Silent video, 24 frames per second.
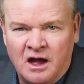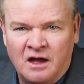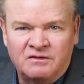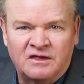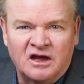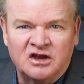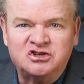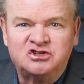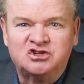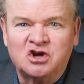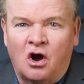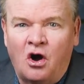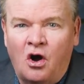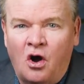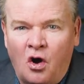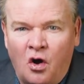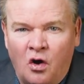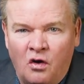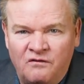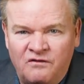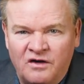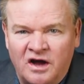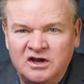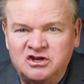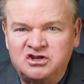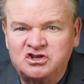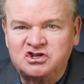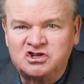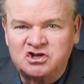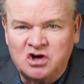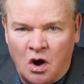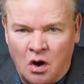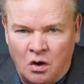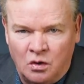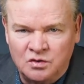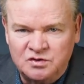that Jehovah
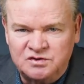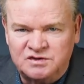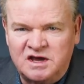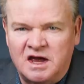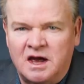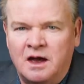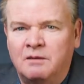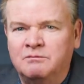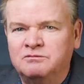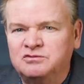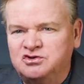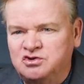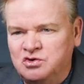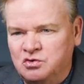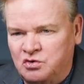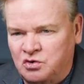chose him to